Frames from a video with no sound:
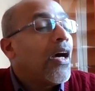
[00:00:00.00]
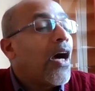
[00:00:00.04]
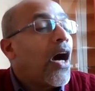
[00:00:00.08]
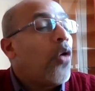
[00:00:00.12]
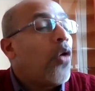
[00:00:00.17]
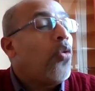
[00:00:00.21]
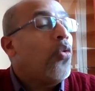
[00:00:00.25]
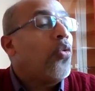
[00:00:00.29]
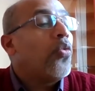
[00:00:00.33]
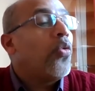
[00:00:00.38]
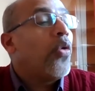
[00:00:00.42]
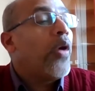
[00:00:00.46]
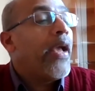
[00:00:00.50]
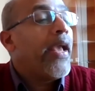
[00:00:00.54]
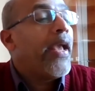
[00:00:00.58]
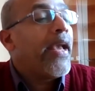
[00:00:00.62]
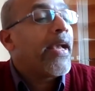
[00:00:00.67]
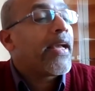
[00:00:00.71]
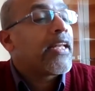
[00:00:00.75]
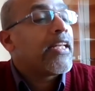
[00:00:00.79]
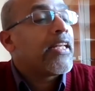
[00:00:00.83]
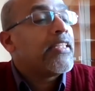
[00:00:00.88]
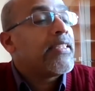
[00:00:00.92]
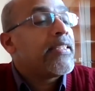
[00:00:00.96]
How
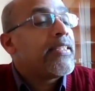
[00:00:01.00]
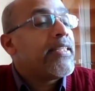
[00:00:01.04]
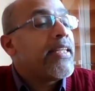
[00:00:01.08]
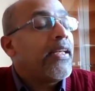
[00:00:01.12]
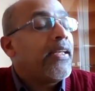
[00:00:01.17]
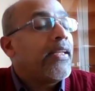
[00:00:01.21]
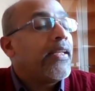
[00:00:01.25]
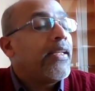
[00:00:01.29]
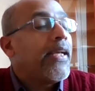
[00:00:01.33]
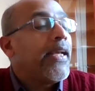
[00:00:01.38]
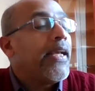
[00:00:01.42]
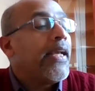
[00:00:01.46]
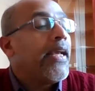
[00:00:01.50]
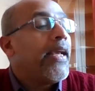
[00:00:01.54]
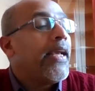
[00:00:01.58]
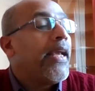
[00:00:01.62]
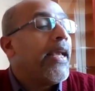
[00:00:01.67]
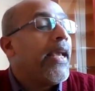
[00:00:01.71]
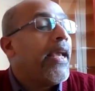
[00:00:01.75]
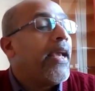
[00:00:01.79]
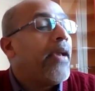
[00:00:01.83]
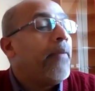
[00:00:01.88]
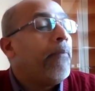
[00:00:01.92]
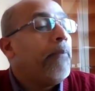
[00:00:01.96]
a Christian,
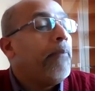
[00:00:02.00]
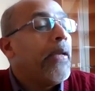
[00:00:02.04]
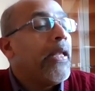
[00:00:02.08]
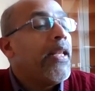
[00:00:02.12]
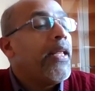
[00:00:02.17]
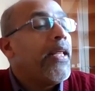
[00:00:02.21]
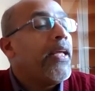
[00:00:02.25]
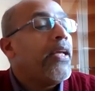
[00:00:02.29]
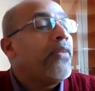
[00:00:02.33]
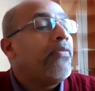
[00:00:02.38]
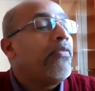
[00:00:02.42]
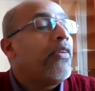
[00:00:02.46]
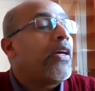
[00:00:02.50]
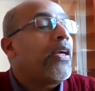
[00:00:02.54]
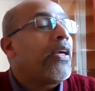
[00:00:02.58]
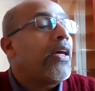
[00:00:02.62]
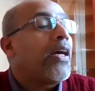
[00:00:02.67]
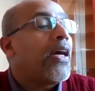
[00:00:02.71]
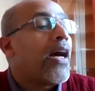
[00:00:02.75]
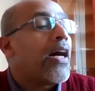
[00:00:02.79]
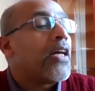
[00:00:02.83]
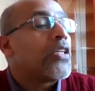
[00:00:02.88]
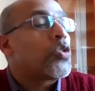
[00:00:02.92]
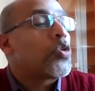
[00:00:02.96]
a believer
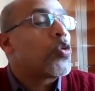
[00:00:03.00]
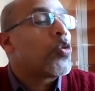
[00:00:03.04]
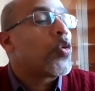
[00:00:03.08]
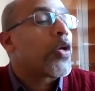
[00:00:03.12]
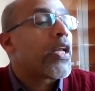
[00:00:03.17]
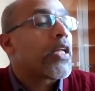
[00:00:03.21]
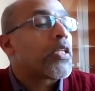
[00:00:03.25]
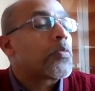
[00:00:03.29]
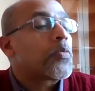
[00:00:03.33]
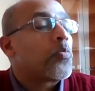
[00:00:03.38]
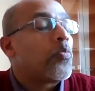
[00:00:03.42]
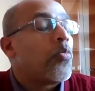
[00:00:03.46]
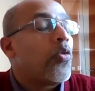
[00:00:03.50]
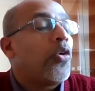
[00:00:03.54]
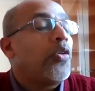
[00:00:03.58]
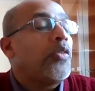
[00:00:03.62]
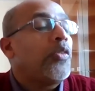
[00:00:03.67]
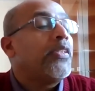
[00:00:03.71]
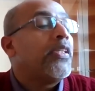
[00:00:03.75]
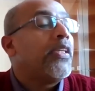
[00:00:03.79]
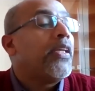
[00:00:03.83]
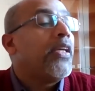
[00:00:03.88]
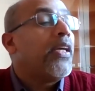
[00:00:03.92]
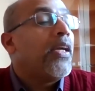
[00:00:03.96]
has to
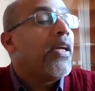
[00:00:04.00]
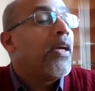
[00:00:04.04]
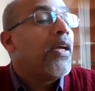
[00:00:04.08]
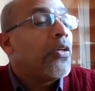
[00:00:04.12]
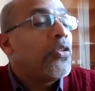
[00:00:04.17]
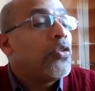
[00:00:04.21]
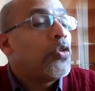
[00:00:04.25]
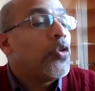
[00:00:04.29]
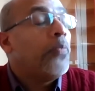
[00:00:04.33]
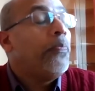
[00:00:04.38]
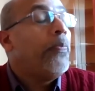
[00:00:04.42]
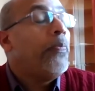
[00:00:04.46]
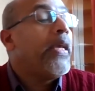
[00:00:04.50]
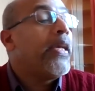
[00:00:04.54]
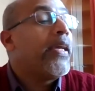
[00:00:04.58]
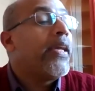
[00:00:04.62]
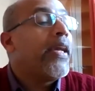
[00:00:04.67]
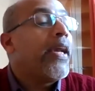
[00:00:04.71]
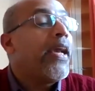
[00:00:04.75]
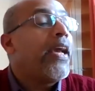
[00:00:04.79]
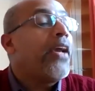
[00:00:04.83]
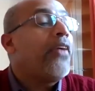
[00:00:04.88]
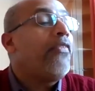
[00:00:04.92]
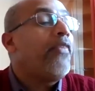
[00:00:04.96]
respond, to
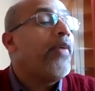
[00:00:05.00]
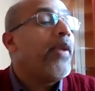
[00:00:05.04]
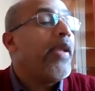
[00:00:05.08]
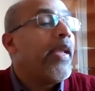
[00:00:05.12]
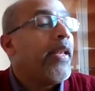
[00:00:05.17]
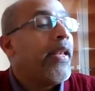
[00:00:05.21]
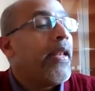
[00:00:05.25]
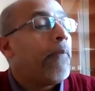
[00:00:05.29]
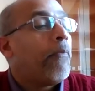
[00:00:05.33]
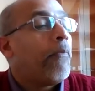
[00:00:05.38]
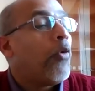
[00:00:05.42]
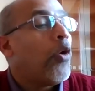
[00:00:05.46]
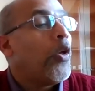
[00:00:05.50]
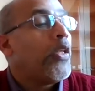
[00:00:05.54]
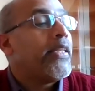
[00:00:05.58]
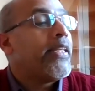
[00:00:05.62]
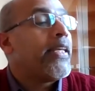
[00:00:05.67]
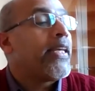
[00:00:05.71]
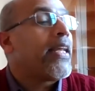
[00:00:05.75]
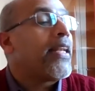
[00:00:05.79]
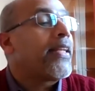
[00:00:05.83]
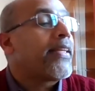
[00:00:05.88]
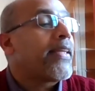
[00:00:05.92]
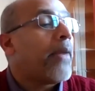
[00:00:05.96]
behave in a
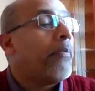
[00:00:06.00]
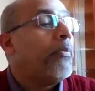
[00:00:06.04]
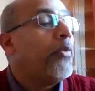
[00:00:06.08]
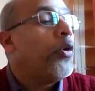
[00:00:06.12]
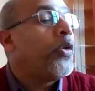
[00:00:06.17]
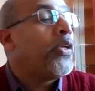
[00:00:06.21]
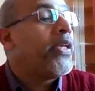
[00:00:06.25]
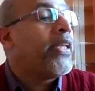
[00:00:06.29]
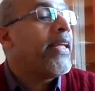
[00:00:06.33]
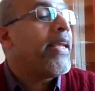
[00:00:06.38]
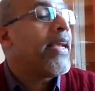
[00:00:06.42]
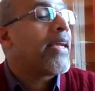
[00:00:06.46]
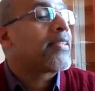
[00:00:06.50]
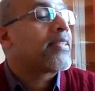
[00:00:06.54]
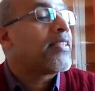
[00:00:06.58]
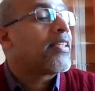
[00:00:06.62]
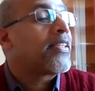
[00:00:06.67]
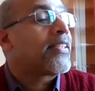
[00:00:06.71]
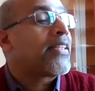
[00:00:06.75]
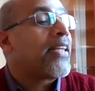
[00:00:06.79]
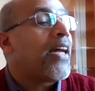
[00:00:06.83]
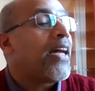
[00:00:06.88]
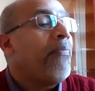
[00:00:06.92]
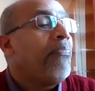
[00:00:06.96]
political community,
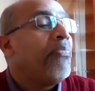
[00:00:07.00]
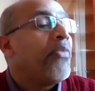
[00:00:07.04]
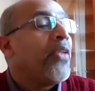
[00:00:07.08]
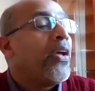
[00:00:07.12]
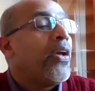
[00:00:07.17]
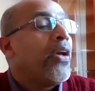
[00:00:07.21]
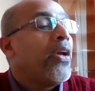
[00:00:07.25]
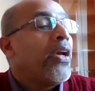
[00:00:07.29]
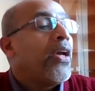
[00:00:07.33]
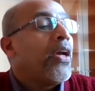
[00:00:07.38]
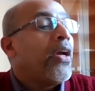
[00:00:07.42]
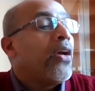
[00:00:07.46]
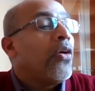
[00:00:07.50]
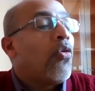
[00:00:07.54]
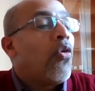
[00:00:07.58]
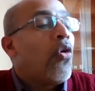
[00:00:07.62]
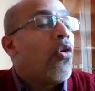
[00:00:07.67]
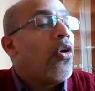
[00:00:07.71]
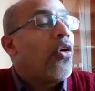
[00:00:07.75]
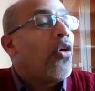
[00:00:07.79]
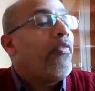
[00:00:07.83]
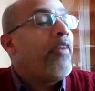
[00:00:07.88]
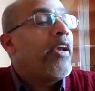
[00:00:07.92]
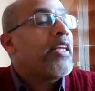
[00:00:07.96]
etc.
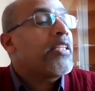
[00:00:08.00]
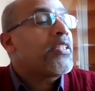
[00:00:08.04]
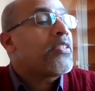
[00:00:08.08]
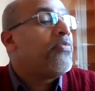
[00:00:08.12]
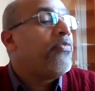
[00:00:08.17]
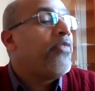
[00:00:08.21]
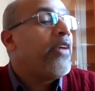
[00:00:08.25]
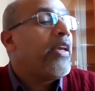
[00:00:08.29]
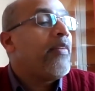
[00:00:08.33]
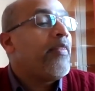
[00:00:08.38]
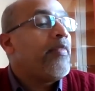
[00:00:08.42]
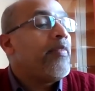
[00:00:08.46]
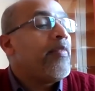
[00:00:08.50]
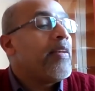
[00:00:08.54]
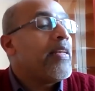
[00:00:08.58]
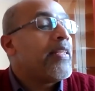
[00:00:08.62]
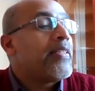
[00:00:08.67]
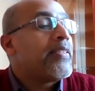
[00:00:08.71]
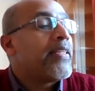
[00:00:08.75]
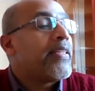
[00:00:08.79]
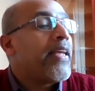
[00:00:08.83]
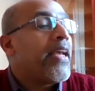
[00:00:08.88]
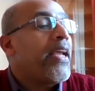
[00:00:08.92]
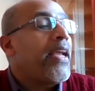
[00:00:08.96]
Always we will
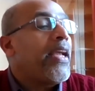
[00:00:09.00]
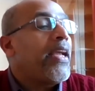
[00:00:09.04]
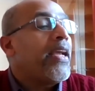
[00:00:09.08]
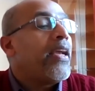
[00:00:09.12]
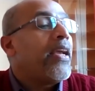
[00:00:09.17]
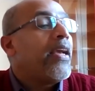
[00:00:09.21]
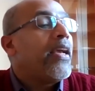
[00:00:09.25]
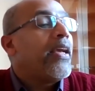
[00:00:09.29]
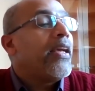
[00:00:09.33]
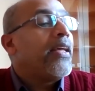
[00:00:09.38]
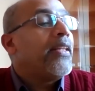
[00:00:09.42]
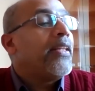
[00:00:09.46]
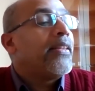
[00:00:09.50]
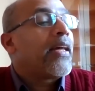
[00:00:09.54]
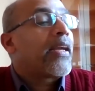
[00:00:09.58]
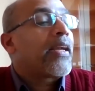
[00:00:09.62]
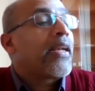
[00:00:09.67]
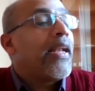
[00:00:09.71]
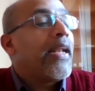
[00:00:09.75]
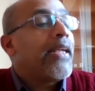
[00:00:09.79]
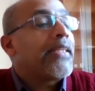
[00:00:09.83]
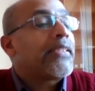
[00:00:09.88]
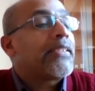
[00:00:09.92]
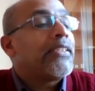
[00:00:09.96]
say the
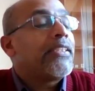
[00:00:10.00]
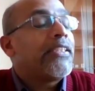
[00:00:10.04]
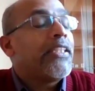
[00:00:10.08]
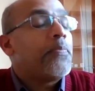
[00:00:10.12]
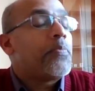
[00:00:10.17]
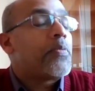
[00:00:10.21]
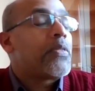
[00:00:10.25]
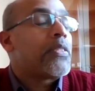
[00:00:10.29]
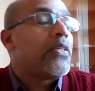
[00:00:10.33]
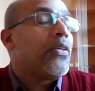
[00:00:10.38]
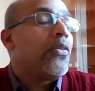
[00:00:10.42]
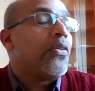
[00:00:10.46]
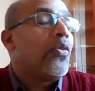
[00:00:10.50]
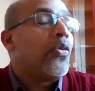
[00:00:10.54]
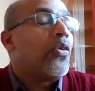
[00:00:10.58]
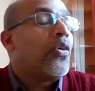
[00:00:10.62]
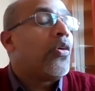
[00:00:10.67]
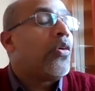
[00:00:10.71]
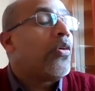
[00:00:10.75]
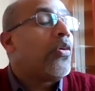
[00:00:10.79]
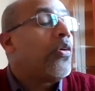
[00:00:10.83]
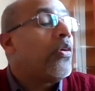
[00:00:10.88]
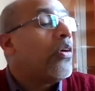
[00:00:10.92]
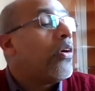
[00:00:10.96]
relationships
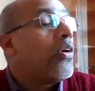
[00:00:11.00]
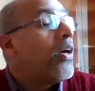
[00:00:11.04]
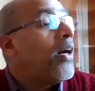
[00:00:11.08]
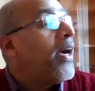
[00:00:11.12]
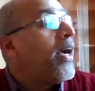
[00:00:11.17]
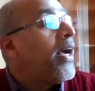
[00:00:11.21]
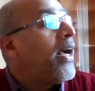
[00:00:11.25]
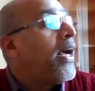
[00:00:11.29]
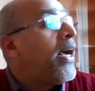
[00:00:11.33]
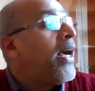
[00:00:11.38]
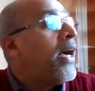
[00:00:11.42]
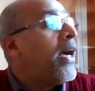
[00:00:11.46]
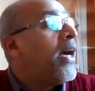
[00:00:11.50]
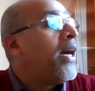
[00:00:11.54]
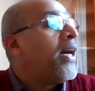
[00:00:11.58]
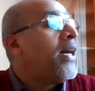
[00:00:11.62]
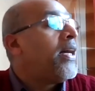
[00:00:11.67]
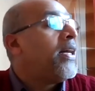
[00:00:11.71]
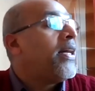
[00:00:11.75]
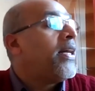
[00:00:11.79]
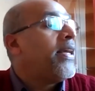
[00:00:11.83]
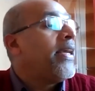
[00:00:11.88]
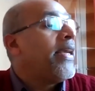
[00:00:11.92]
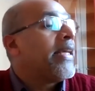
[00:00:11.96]
or oh,
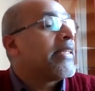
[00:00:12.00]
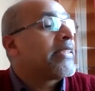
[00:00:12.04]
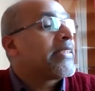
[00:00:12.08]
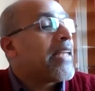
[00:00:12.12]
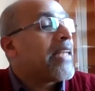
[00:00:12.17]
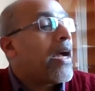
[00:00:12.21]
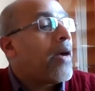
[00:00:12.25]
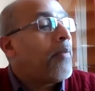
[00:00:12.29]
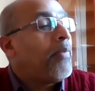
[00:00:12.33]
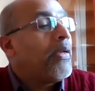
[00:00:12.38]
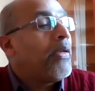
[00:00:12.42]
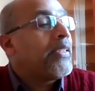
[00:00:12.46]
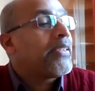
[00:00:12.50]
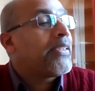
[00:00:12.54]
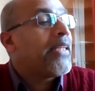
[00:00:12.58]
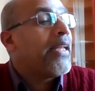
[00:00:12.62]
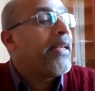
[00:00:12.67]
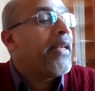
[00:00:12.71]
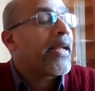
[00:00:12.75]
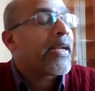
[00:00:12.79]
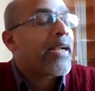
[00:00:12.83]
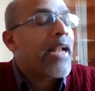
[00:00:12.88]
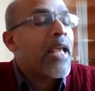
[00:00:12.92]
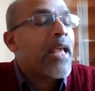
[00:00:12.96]
uh, established
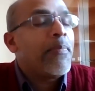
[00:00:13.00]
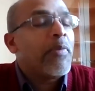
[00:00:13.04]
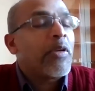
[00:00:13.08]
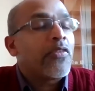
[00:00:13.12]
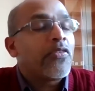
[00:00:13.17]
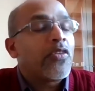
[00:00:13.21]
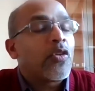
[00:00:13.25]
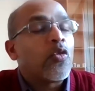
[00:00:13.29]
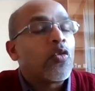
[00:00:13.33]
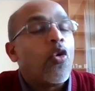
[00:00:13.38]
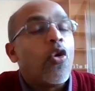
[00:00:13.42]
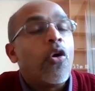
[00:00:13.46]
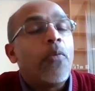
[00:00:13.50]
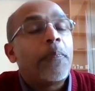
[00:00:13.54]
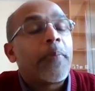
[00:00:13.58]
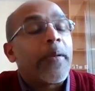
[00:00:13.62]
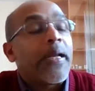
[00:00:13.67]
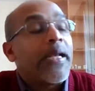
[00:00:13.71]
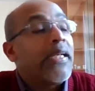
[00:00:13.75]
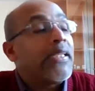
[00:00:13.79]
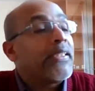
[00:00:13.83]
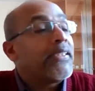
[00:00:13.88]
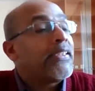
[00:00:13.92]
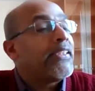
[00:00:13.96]
in a climate of the
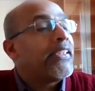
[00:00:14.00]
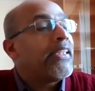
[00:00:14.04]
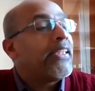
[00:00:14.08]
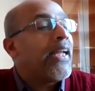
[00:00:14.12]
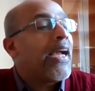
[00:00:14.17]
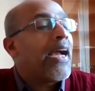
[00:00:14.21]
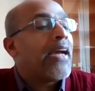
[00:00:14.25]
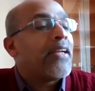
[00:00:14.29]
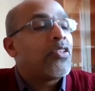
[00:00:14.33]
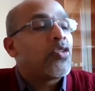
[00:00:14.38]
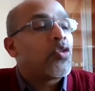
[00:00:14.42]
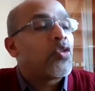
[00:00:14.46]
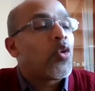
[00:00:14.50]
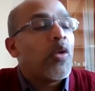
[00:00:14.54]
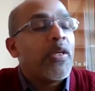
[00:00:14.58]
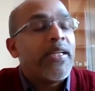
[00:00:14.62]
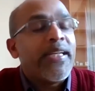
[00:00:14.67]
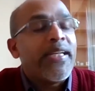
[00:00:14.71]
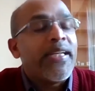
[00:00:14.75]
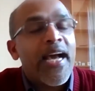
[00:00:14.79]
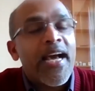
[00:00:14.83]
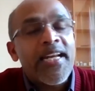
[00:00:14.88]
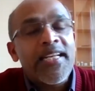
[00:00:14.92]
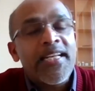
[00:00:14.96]
cooperation and
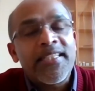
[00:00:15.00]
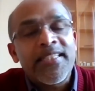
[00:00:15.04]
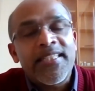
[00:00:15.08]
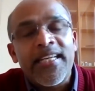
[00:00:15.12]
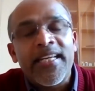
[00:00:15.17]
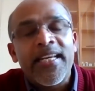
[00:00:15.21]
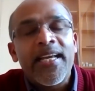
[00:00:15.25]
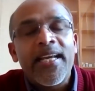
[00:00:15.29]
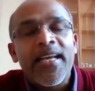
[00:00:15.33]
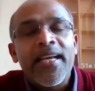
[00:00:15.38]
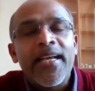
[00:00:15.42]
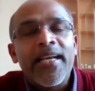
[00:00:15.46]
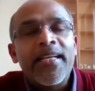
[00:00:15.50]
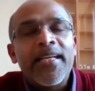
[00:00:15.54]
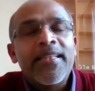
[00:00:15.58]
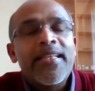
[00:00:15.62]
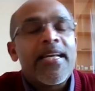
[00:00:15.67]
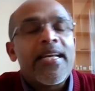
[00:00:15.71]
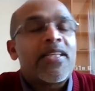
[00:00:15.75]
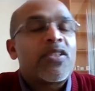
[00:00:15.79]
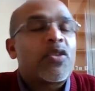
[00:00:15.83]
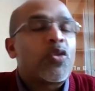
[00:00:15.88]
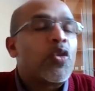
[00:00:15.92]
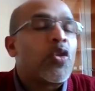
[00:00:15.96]
solidarity,
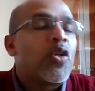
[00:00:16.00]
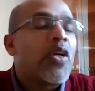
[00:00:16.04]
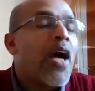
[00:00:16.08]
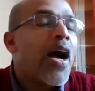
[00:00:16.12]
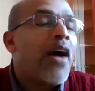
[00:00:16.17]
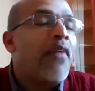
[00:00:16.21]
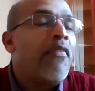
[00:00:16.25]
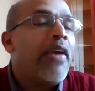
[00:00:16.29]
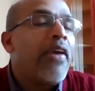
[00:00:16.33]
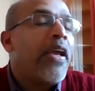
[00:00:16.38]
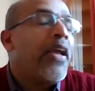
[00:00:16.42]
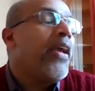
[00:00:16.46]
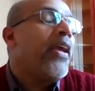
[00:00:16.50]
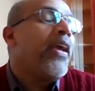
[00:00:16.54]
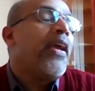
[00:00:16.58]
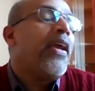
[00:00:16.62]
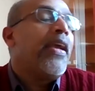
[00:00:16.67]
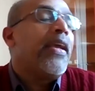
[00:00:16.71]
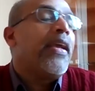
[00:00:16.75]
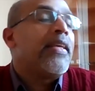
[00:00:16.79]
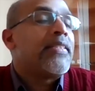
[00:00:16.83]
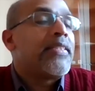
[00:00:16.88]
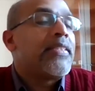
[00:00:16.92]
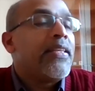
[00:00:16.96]
there should have a
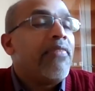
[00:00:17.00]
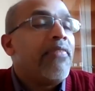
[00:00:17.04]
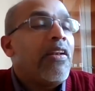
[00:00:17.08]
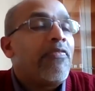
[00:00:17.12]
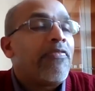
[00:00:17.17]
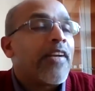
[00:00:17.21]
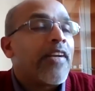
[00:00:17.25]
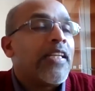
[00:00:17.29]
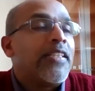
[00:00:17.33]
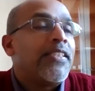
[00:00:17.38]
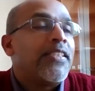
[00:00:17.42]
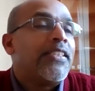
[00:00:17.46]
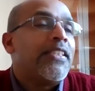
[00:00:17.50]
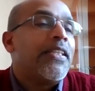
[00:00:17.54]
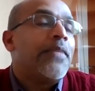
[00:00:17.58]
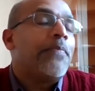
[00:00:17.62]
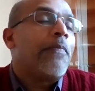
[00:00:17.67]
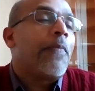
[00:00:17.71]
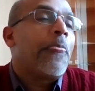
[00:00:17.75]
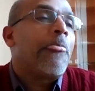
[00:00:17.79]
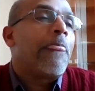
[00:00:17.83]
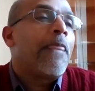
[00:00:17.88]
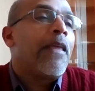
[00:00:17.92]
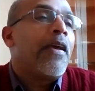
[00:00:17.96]
civil friendship.
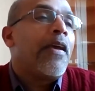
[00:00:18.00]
